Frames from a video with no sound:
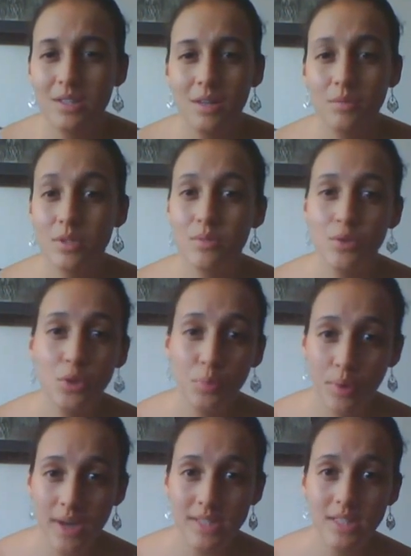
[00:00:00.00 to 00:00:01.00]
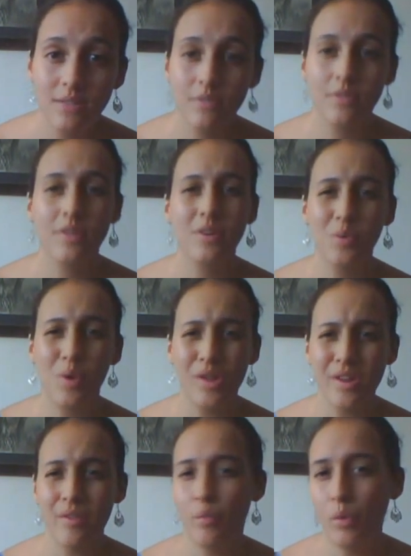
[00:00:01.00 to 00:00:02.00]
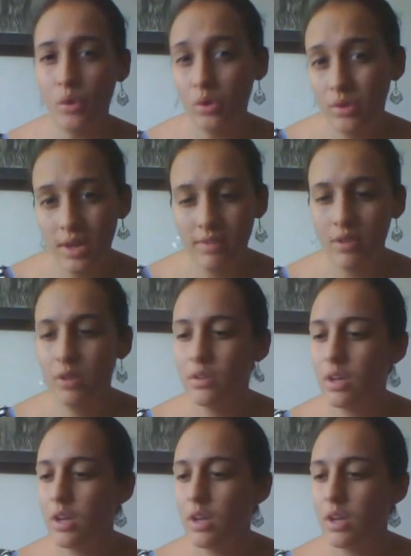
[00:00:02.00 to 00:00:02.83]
that was too pricey for the quality of wool, I felt.